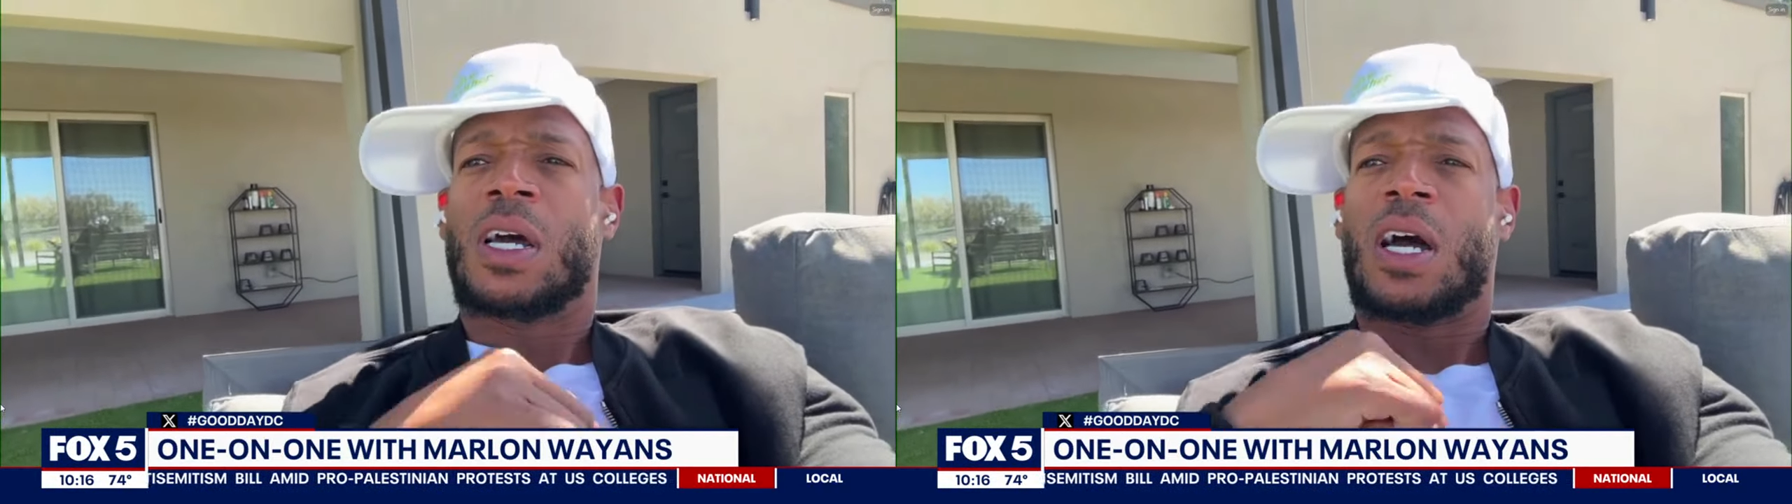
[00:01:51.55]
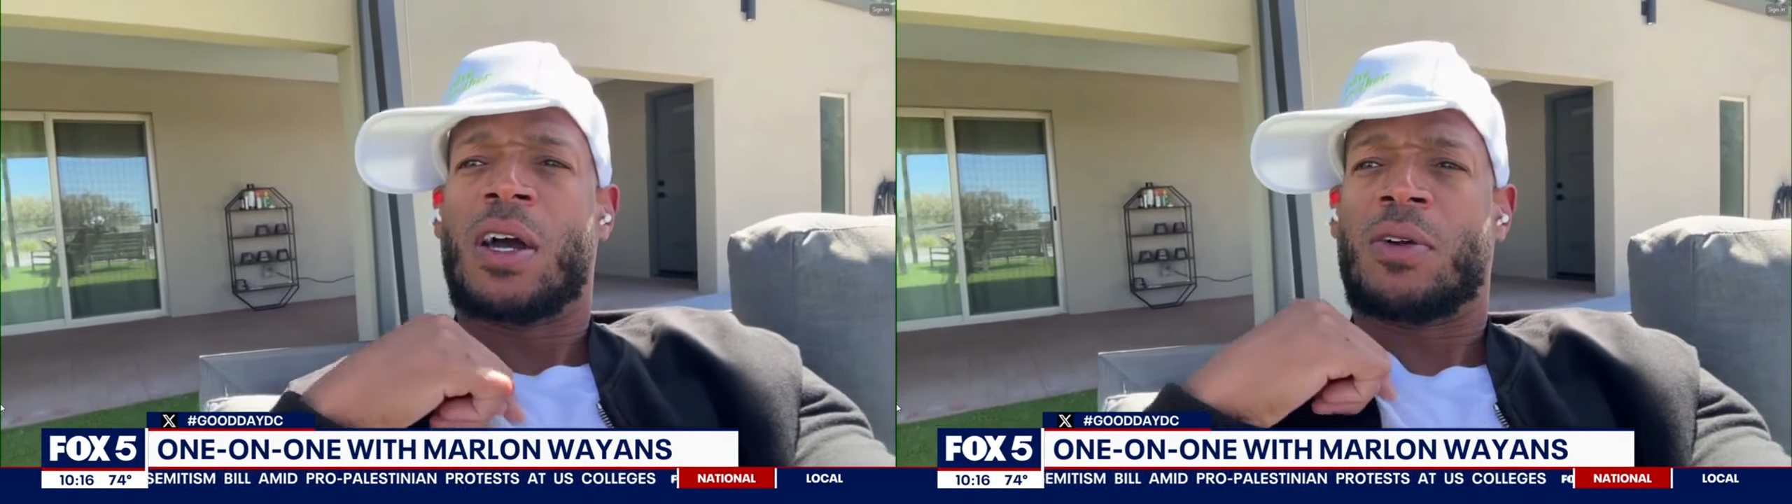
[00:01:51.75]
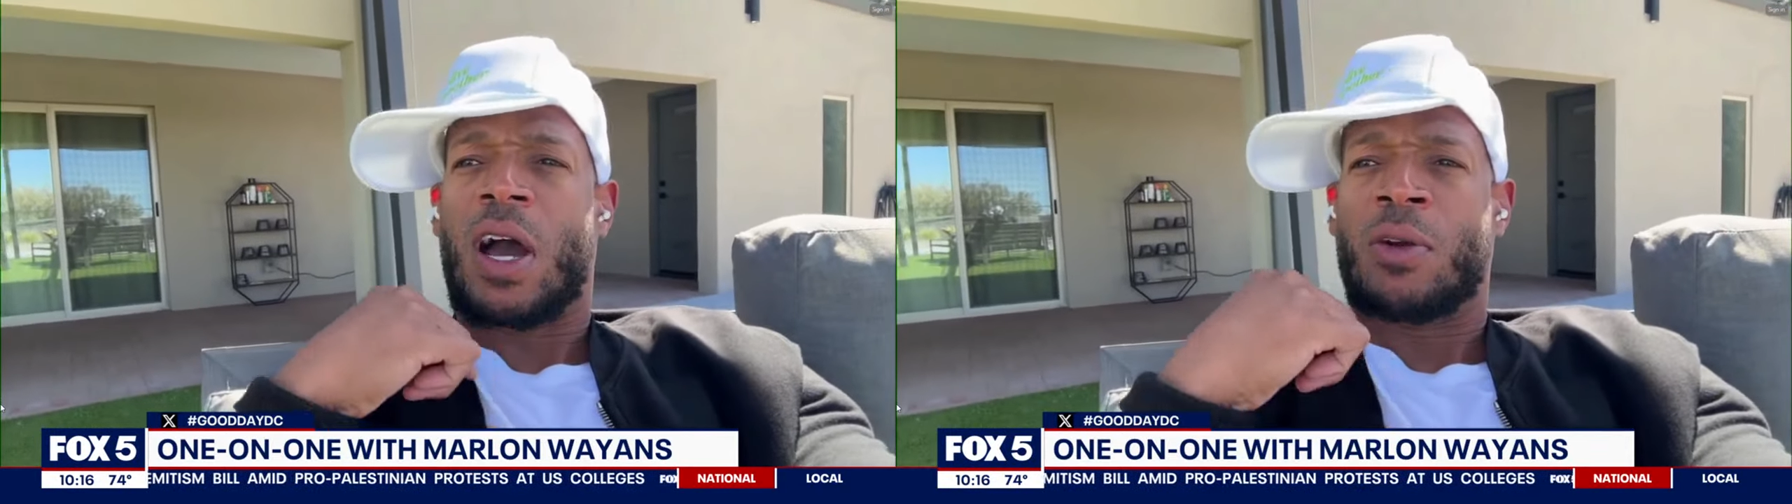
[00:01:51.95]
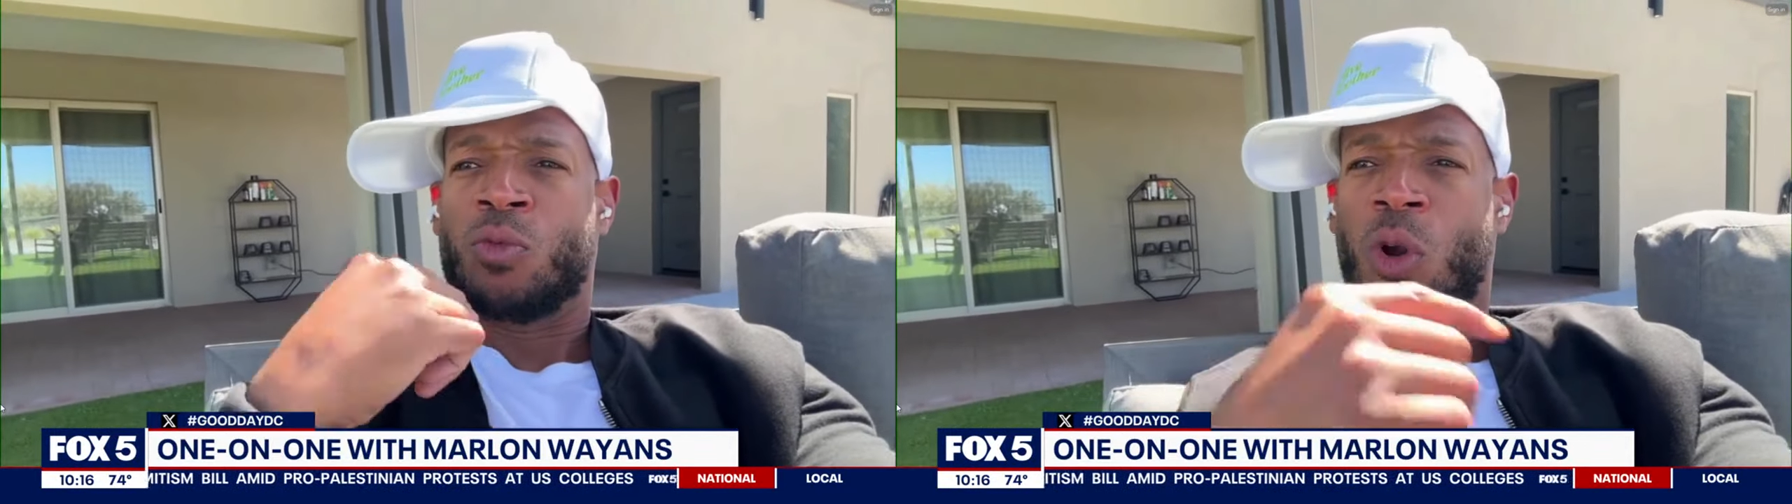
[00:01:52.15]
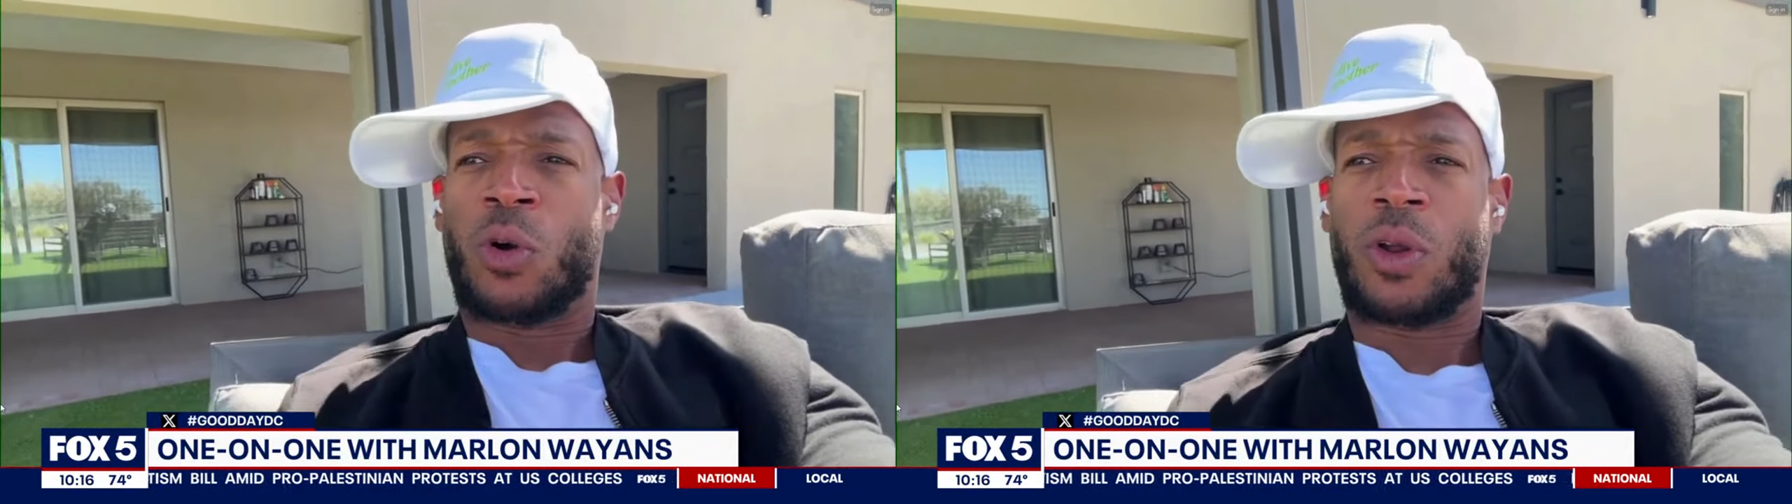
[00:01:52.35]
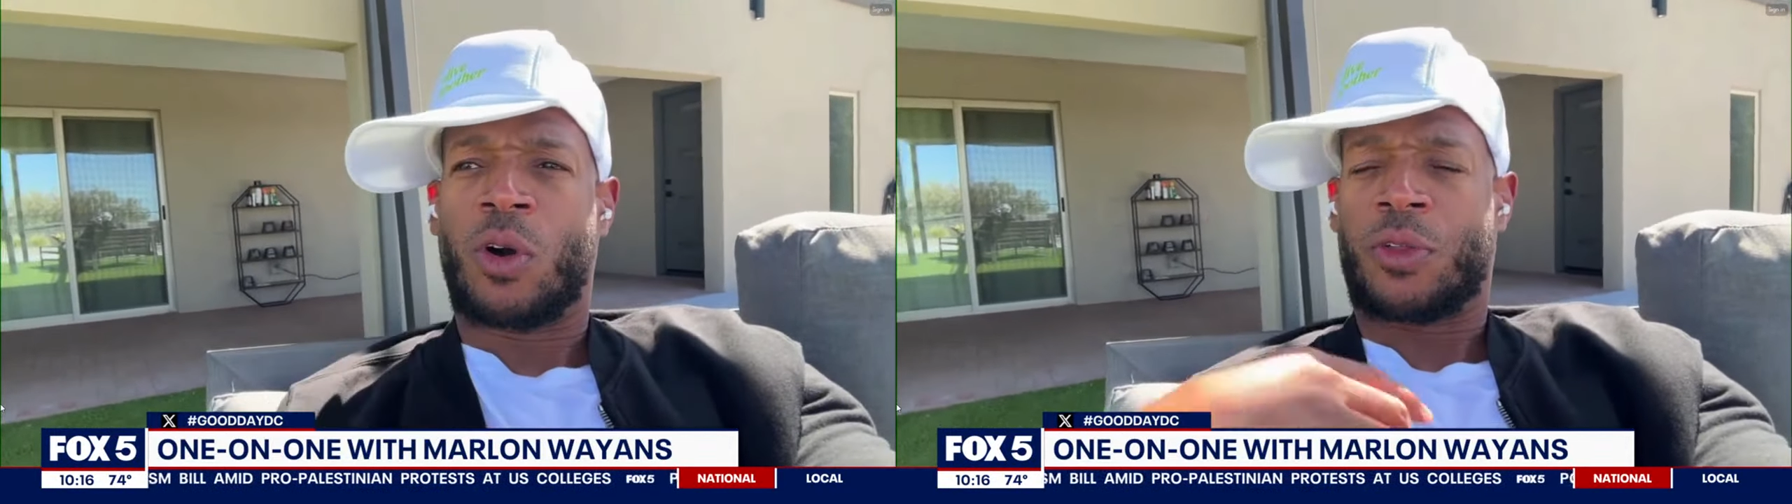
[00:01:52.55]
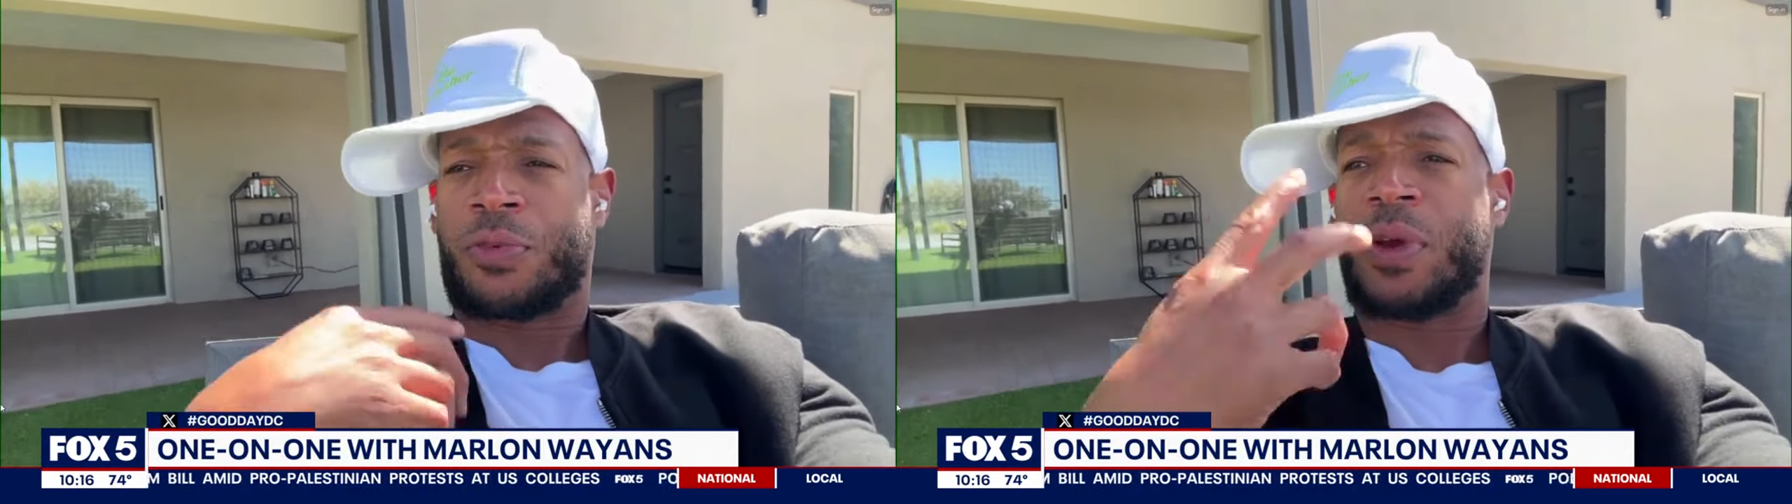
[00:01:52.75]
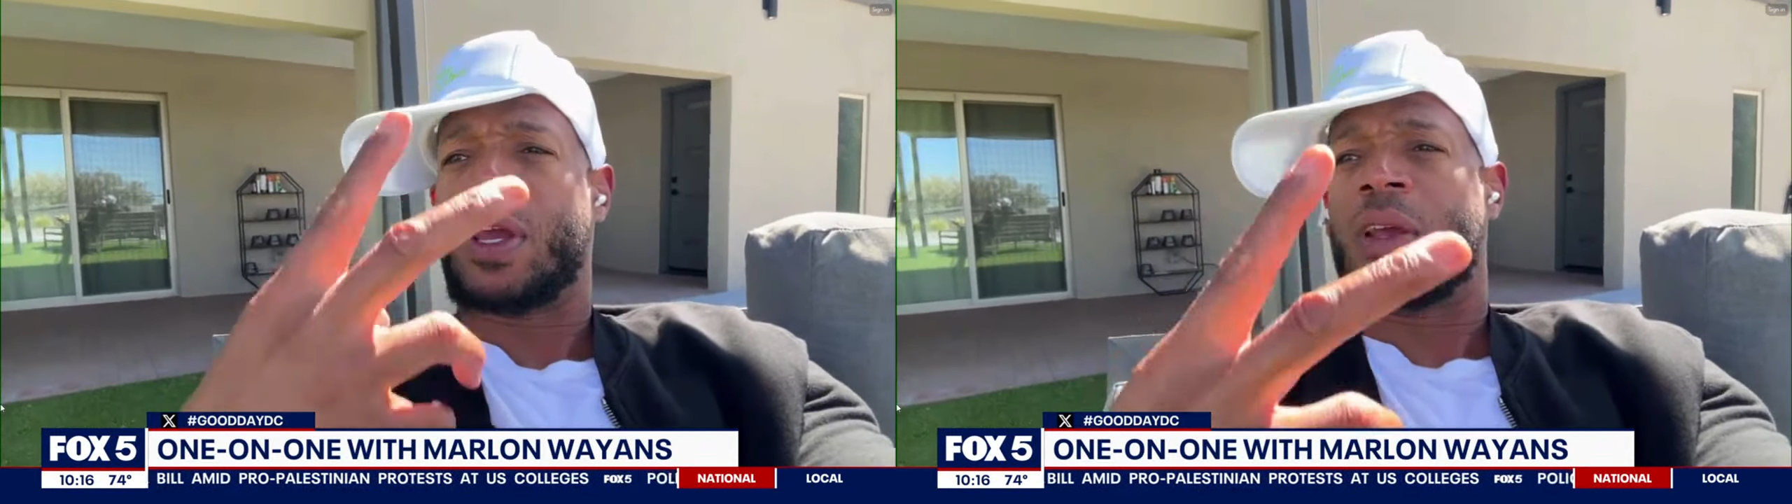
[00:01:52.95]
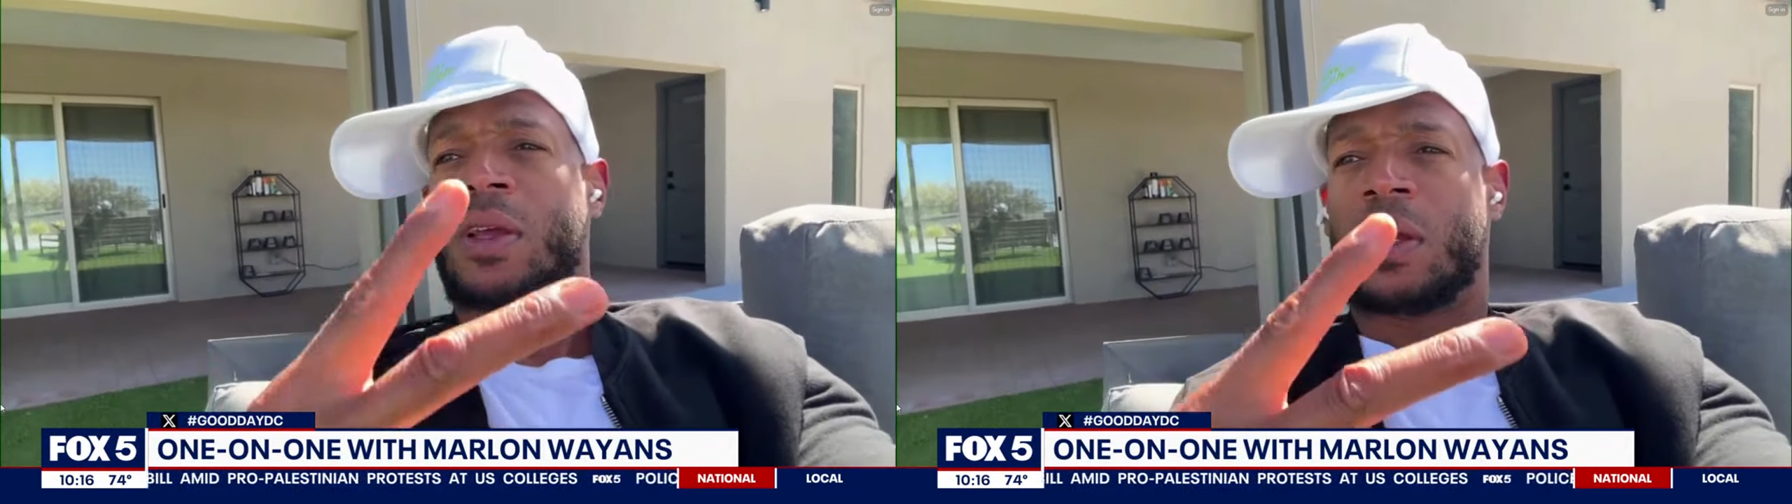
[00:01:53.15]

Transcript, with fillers: I, I wrote or three,